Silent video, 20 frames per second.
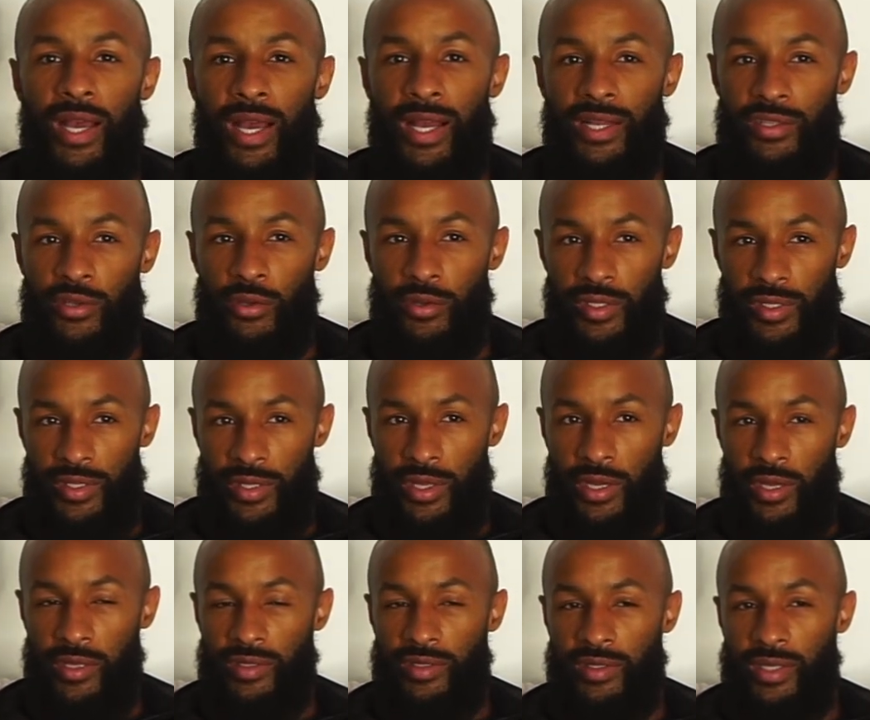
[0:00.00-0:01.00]
Actonians
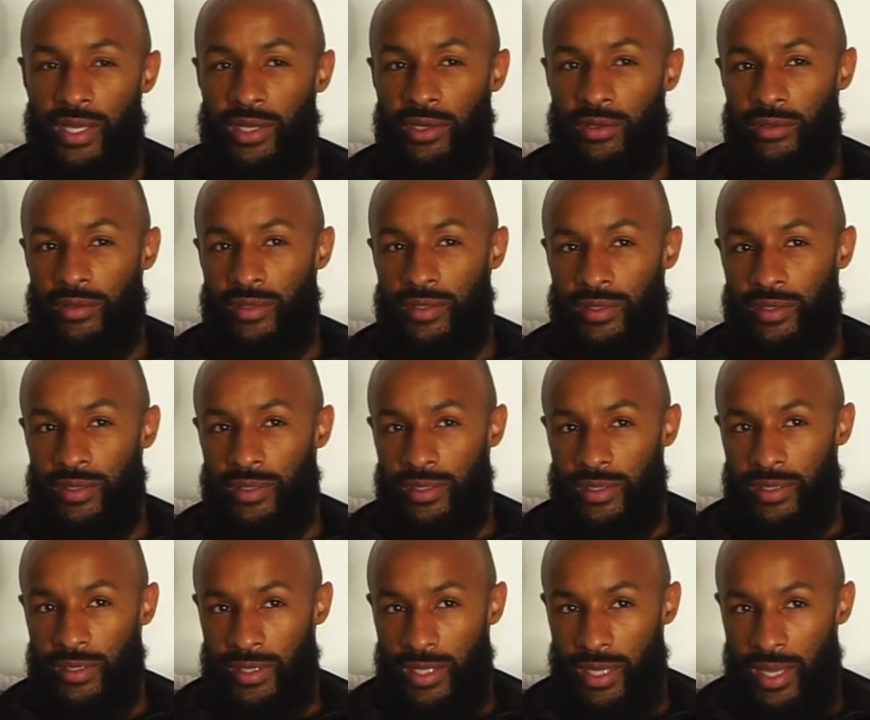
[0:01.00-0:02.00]
Thirds take on
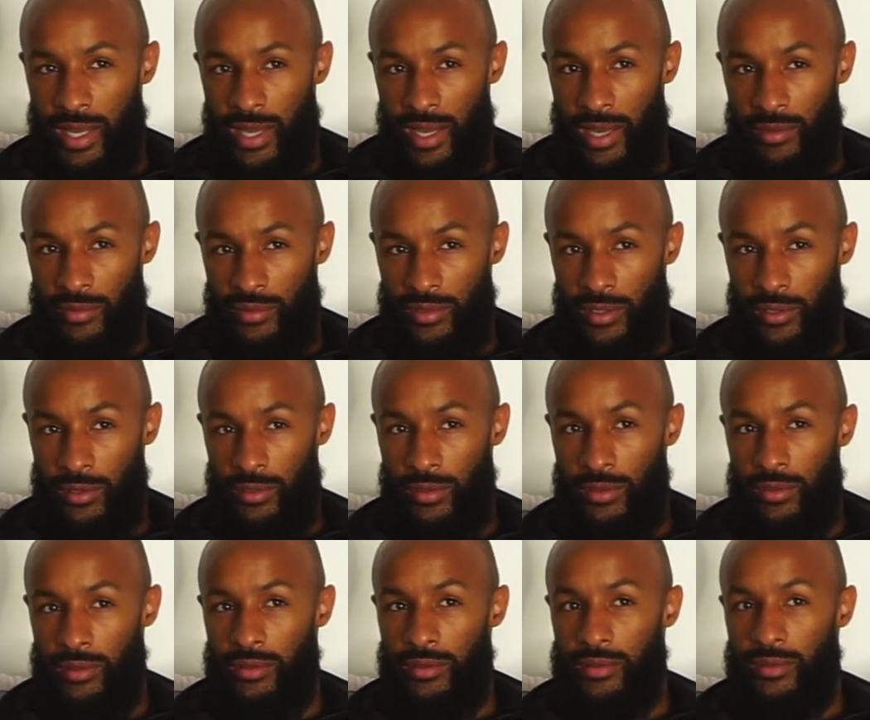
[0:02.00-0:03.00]

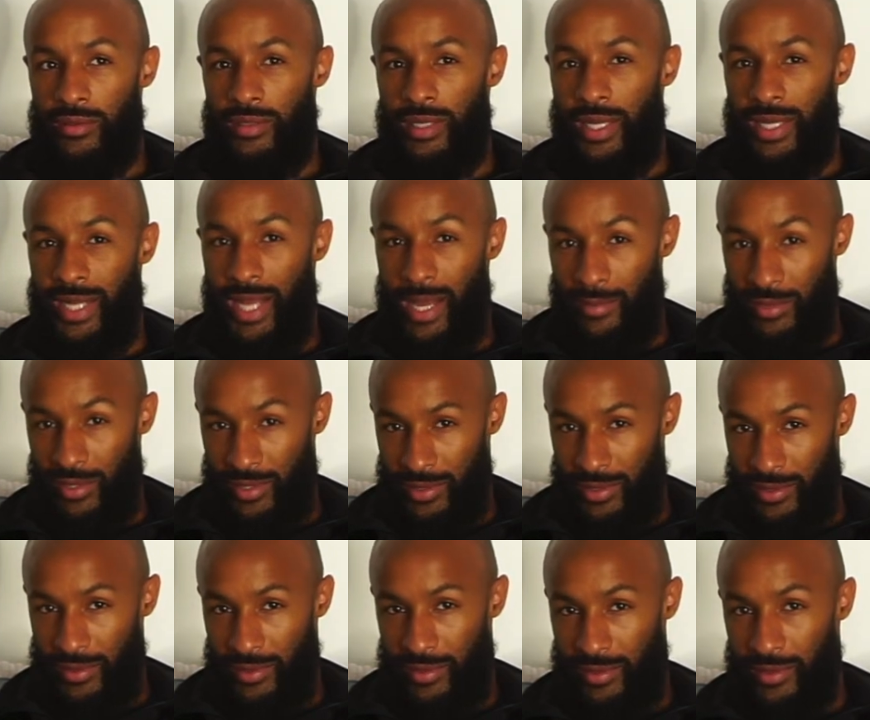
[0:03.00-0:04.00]
Hounslow and
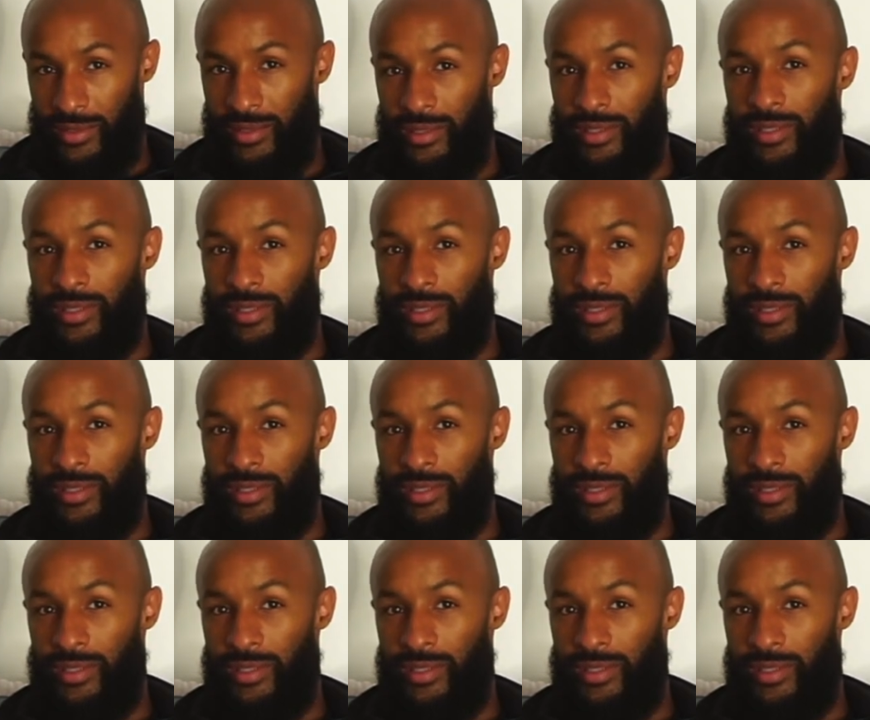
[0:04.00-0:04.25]
Abbots.